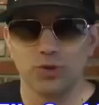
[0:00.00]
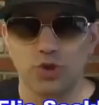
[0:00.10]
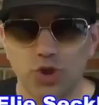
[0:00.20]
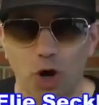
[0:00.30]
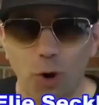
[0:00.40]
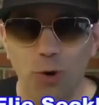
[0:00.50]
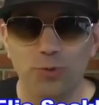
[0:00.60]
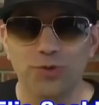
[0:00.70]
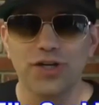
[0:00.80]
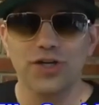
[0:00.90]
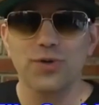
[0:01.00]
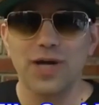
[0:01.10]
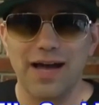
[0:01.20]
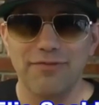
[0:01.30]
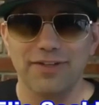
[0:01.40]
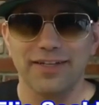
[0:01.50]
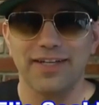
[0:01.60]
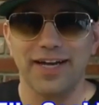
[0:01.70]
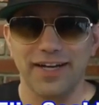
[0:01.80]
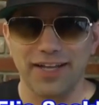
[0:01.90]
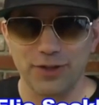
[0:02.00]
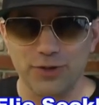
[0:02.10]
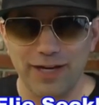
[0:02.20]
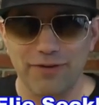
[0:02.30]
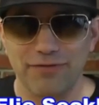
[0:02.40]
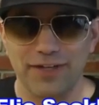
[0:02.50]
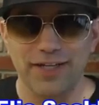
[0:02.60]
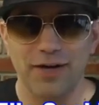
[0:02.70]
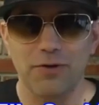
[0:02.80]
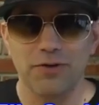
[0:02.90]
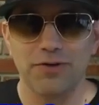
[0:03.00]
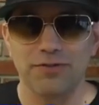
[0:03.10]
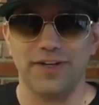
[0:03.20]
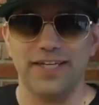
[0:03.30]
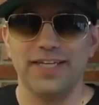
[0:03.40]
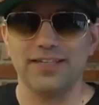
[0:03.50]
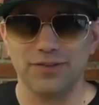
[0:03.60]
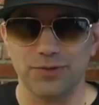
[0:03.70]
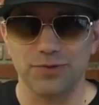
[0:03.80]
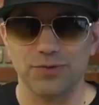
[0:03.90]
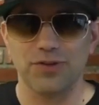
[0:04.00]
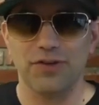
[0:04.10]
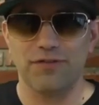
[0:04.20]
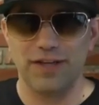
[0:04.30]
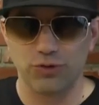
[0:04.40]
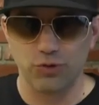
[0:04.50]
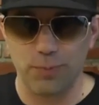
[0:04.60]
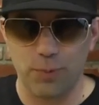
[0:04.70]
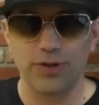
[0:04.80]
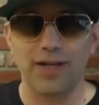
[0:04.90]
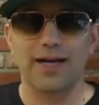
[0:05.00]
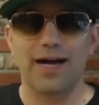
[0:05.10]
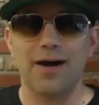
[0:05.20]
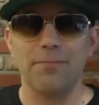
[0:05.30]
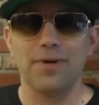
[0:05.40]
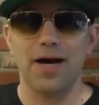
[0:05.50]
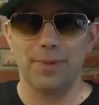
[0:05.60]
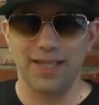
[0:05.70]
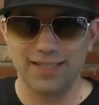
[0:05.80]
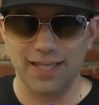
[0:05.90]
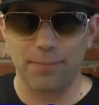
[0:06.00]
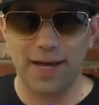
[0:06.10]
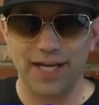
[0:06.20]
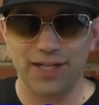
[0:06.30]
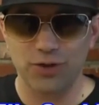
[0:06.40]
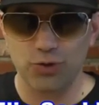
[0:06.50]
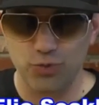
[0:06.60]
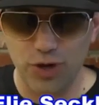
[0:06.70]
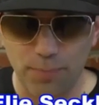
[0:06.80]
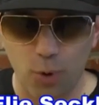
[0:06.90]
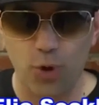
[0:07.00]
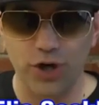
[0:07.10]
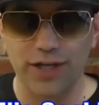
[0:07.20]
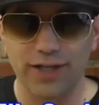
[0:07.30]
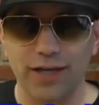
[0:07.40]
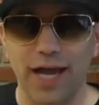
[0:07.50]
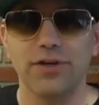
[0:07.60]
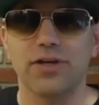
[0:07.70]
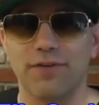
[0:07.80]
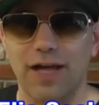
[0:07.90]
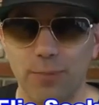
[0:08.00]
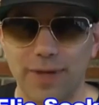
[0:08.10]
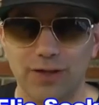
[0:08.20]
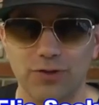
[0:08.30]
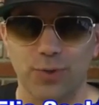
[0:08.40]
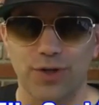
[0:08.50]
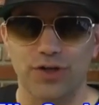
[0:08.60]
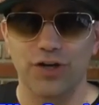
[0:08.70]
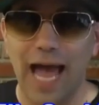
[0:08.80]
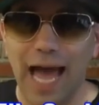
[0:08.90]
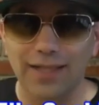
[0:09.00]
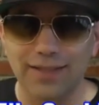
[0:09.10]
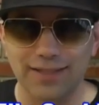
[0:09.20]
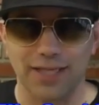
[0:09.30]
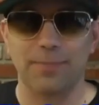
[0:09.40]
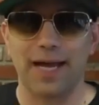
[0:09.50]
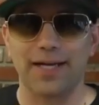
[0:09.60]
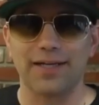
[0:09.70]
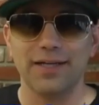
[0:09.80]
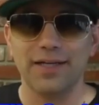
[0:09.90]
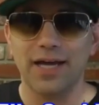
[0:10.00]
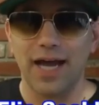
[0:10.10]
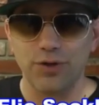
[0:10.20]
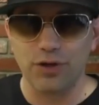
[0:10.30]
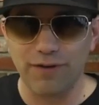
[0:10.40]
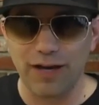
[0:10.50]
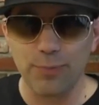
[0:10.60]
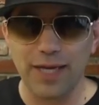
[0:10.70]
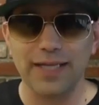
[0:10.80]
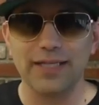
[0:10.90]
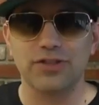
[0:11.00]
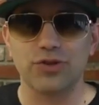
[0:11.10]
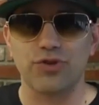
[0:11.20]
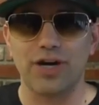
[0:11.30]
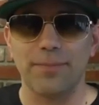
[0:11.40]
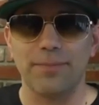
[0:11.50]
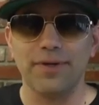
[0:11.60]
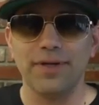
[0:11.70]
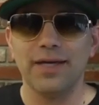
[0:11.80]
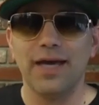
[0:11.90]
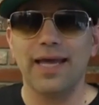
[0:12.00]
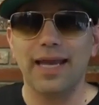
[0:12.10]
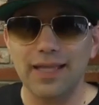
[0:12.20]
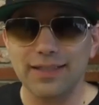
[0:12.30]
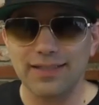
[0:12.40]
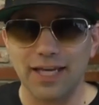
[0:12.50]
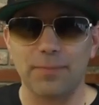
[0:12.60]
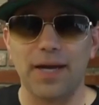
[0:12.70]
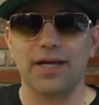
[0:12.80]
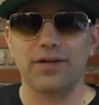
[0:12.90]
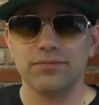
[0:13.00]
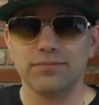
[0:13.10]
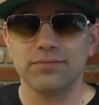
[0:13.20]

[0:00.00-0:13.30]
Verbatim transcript: so there you have it, another great video for ES News. For esnewsreporting.com, I'm Elie Seckbach reporting, and you can follow me on Twitter @Seckbach, and you can follow me on Instagram @Elie Seckbach.